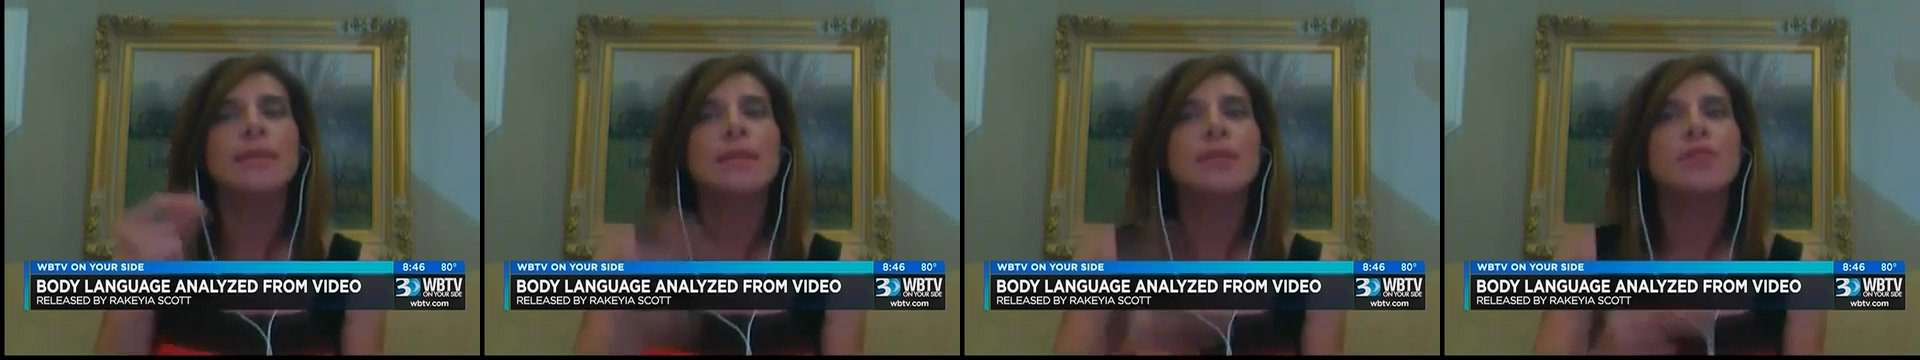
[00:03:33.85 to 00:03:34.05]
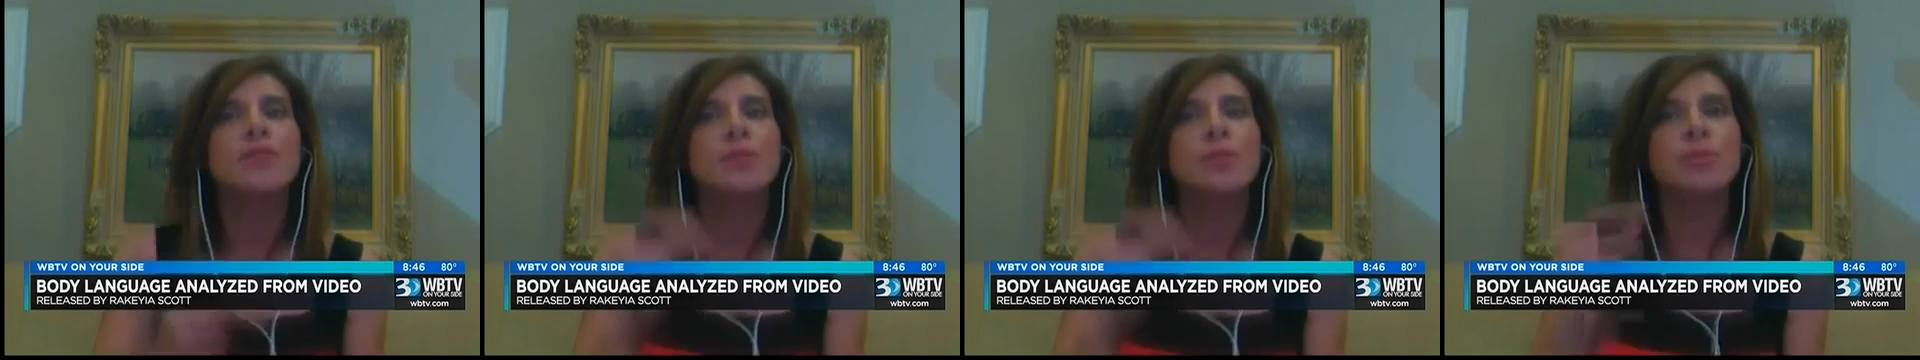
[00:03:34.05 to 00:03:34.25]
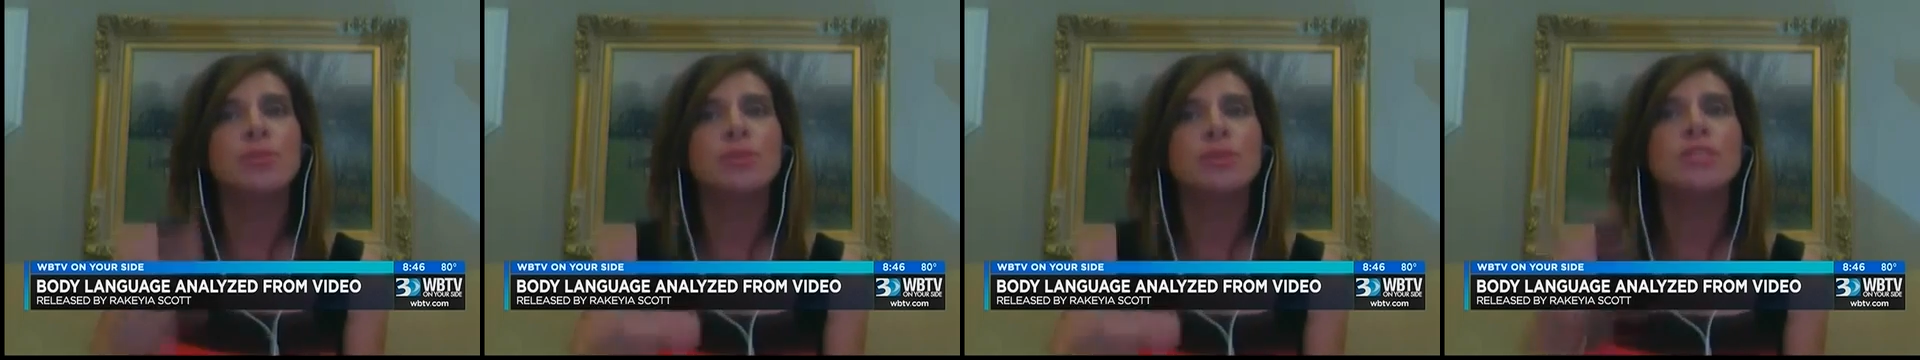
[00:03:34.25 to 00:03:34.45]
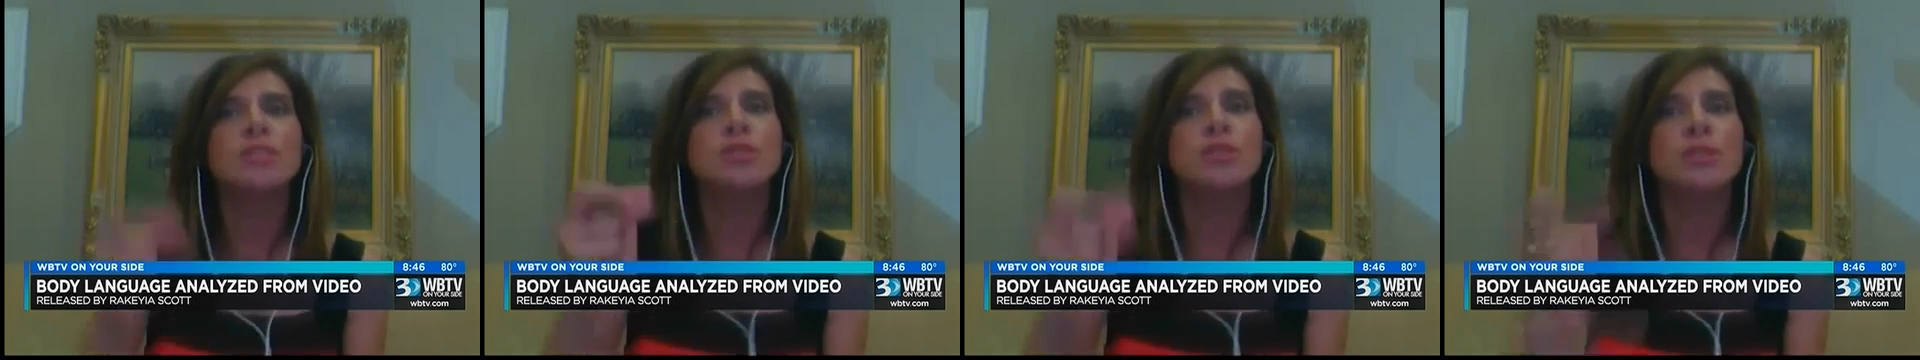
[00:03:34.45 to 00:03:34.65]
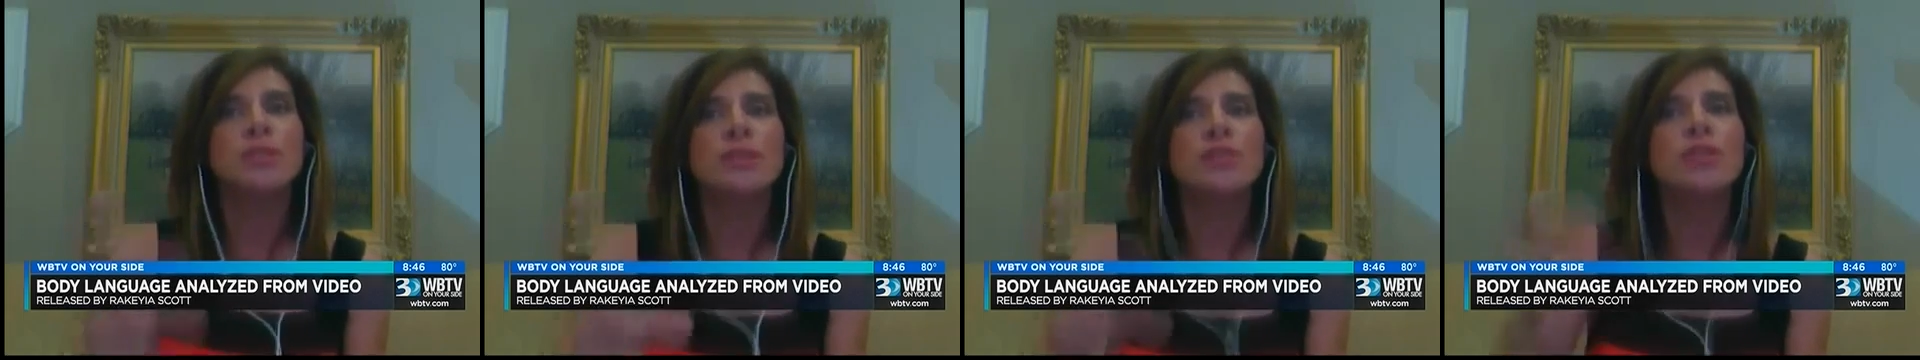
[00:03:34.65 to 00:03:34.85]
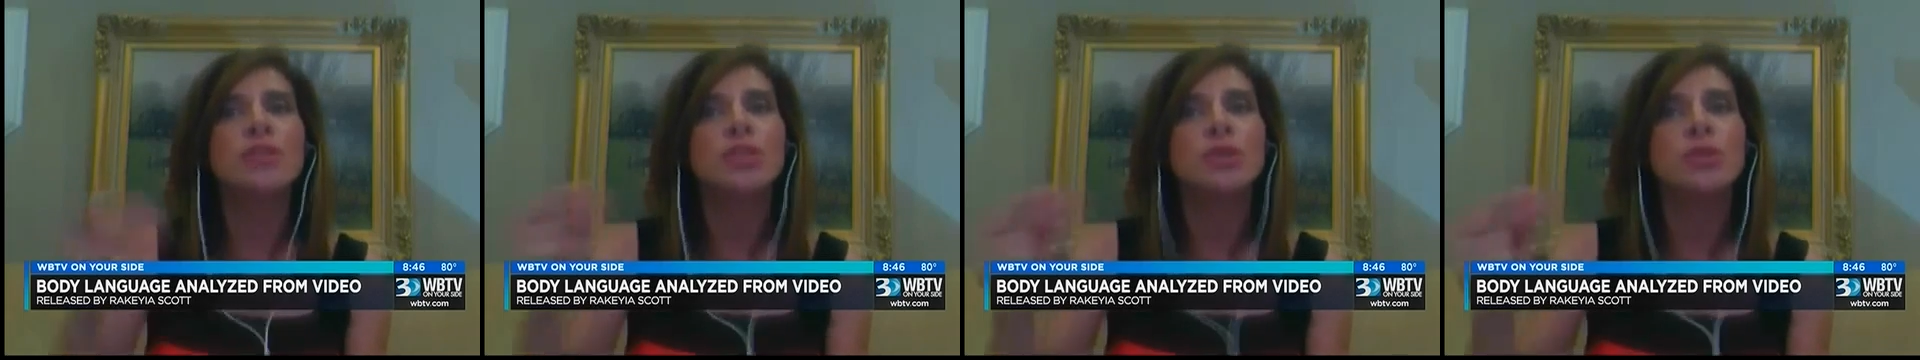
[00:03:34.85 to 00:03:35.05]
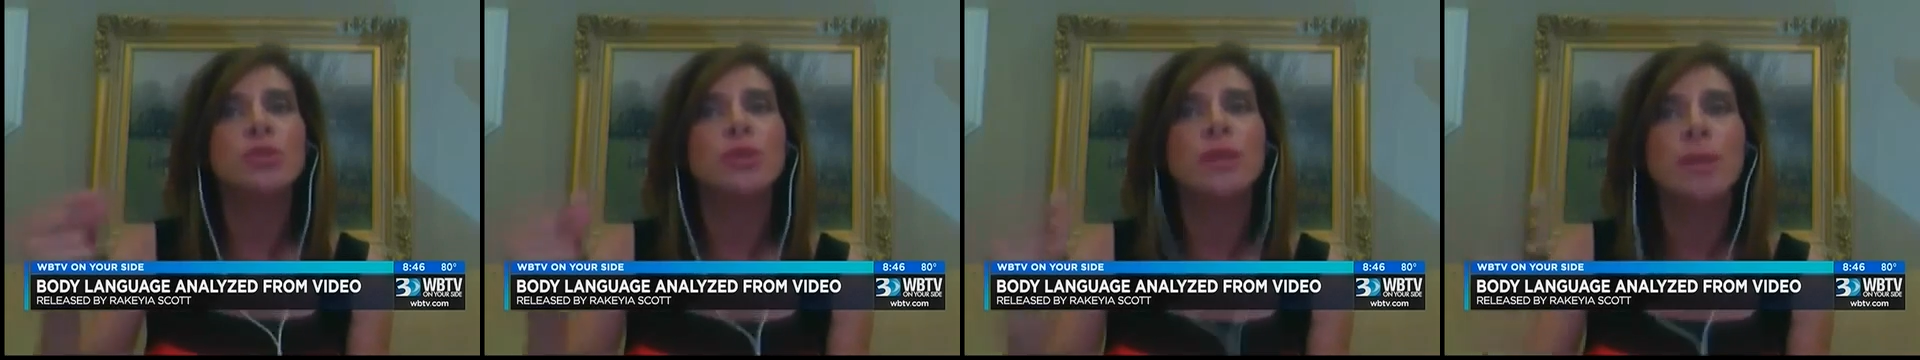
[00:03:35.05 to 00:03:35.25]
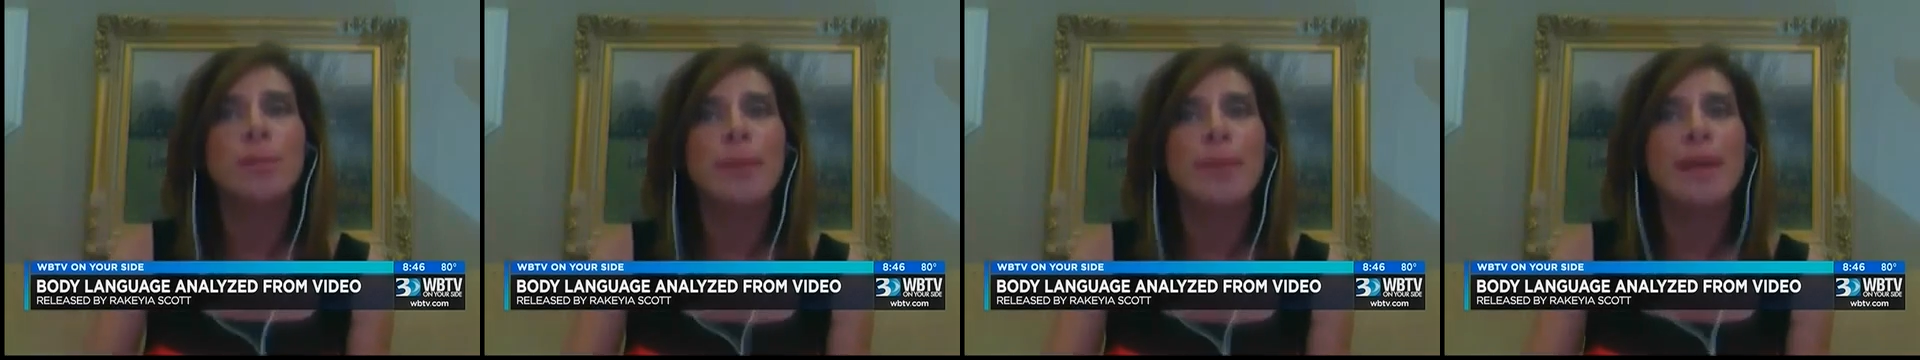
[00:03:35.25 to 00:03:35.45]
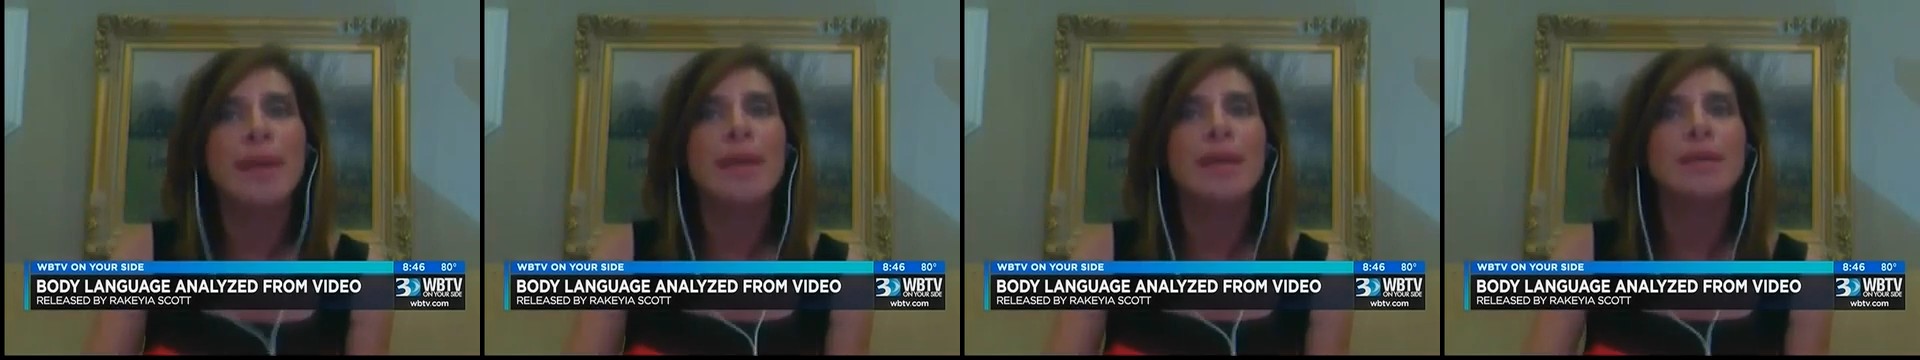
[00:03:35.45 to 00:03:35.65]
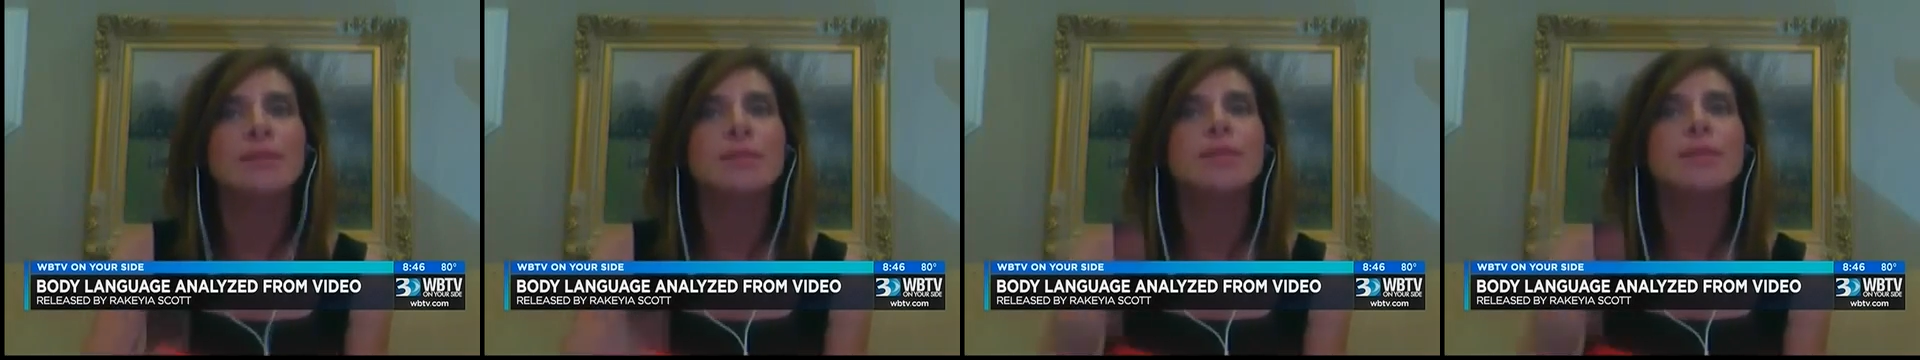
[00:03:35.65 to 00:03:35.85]
if the police are giving you a
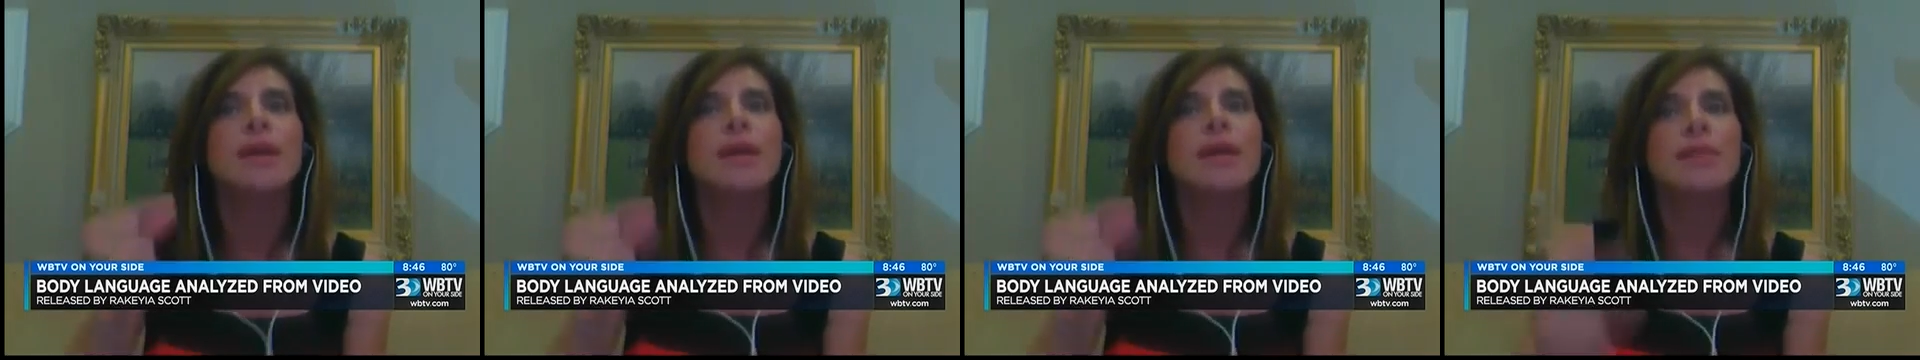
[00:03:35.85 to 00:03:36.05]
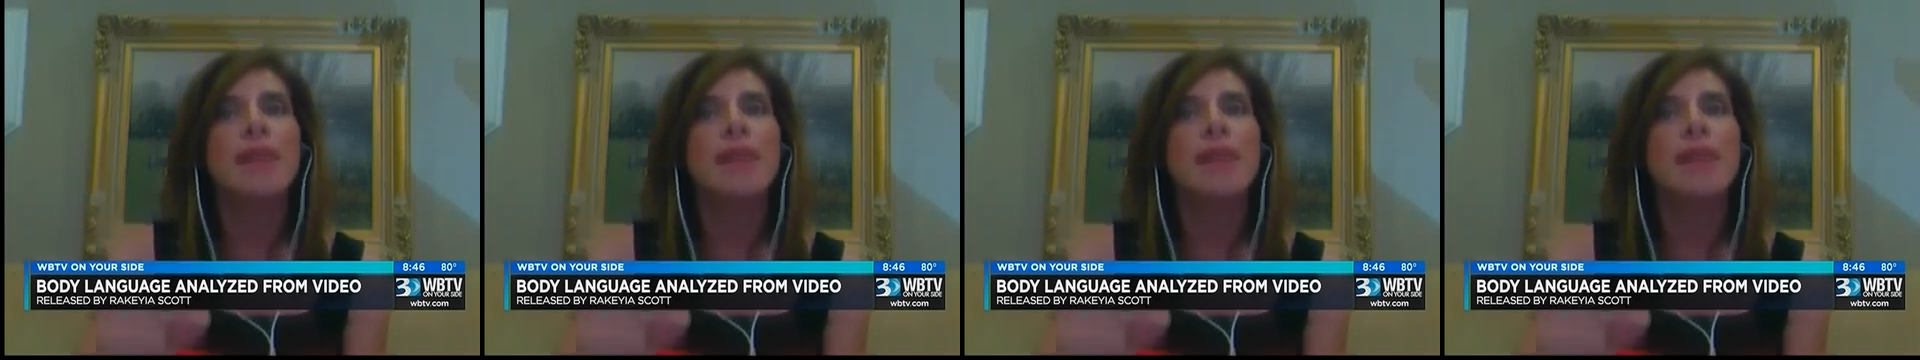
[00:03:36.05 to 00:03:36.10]
command,